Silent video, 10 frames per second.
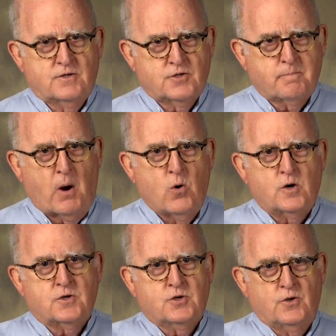
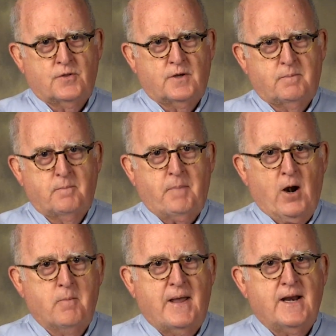spoke to the
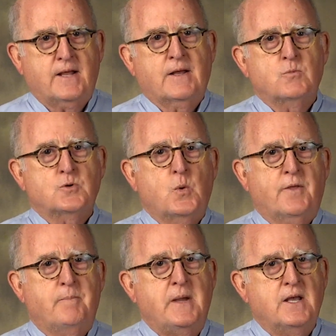paramedic that was
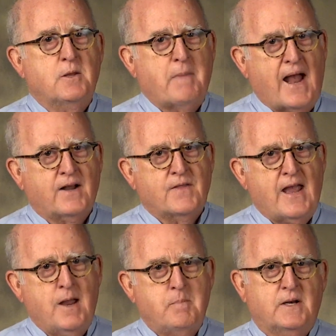with me in the back of the
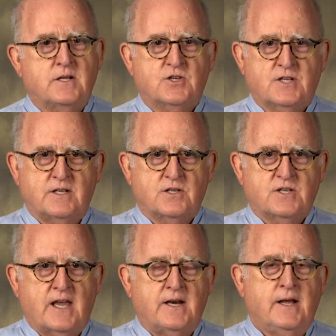ambulance
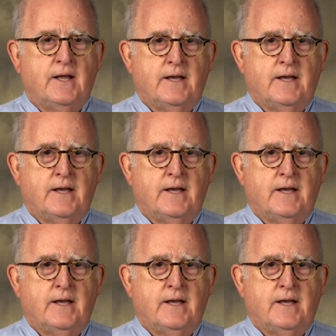said,